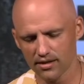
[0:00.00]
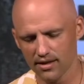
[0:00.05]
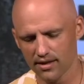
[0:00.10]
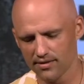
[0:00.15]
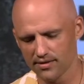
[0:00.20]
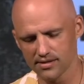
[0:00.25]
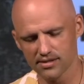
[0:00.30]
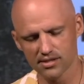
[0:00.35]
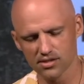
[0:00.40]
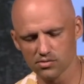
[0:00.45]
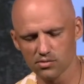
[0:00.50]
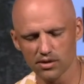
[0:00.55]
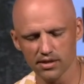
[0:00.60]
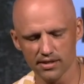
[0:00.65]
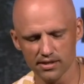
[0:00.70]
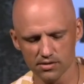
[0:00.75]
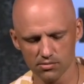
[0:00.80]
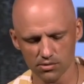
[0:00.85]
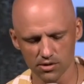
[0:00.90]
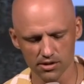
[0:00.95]
and this is what
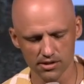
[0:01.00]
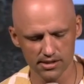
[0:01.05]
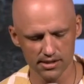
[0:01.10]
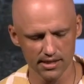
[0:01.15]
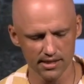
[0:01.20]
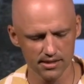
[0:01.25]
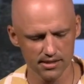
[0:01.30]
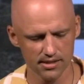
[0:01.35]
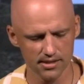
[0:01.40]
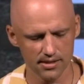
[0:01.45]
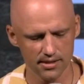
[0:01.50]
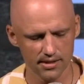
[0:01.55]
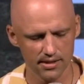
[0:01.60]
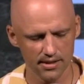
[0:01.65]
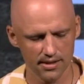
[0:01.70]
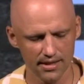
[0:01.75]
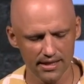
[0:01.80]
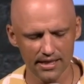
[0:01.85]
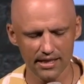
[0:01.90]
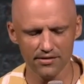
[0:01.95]
his word says,
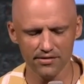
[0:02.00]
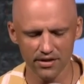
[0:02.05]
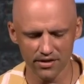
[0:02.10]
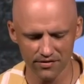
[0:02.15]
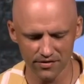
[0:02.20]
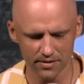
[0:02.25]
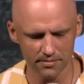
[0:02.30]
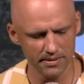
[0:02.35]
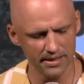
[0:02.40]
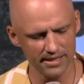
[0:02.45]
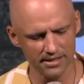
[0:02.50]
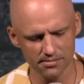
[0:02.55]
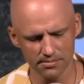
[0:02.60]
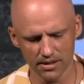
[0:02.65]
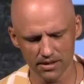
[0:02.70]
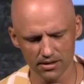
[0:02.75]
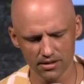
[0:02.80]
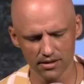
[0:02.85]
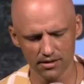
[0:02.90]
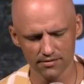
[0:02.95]
even if it makes me
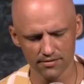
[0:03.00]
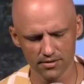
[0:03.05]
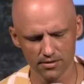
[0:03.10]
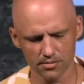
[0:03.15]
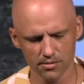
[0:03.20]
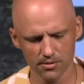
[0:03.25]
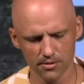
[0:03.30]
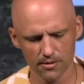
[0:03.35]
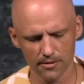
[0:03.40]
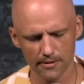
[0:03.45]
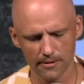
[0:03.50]
uncomfortable.